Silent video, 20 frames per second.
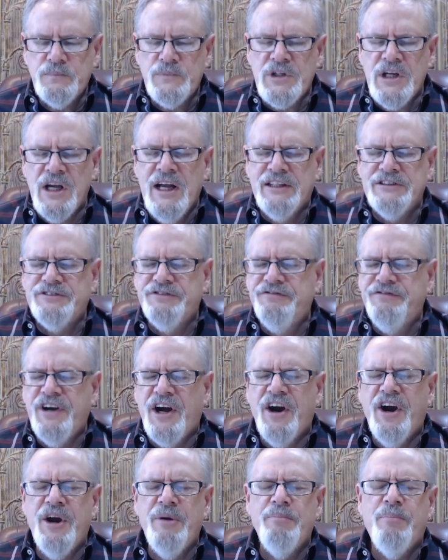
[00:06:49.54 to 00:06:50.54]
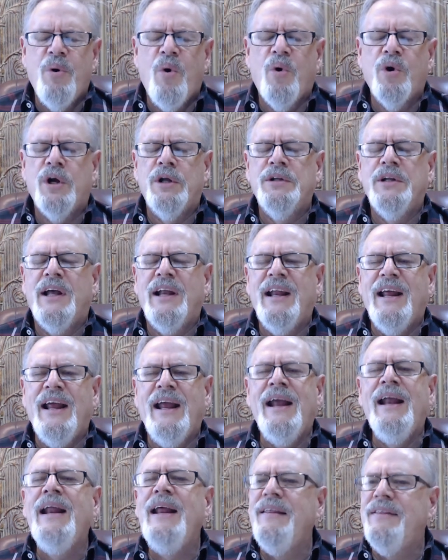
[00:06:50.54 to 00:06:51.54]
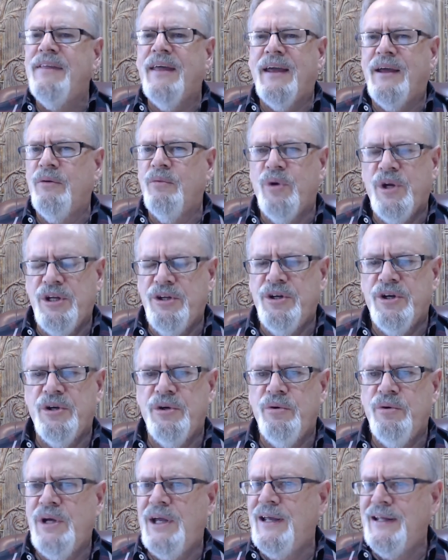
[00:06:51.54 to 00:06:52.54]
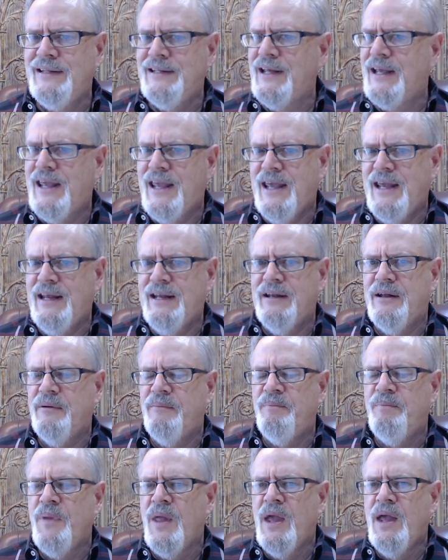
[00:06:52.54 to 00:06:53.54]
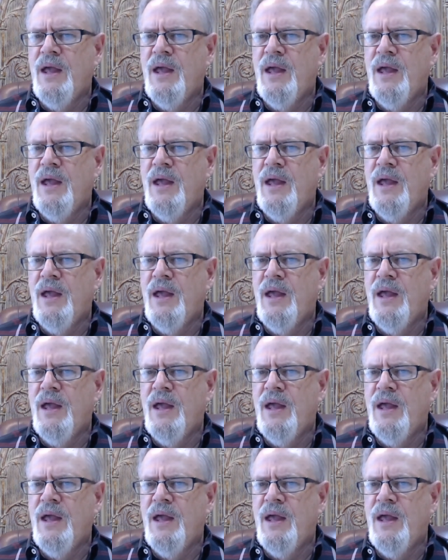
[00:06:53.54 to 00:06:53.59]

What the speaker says: And it's very important that anything we do in the kingdom,